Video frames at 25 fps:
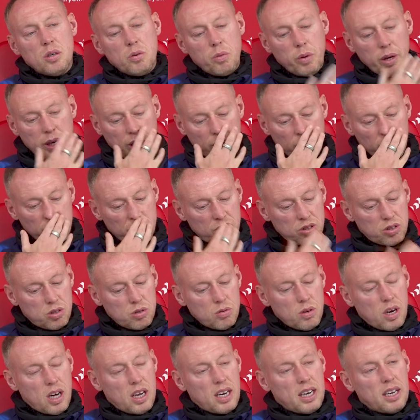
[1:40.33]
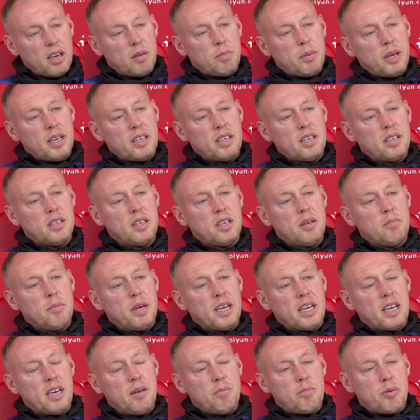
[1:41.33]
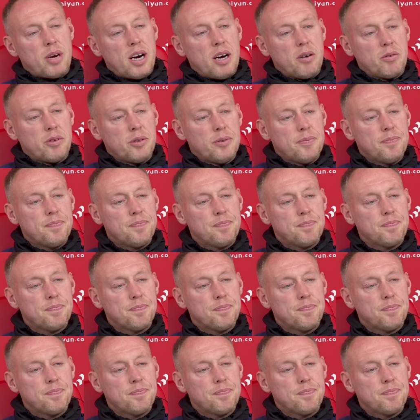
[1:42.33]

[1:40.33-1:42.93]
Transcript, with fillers: we can do our little bit in, in making him proud.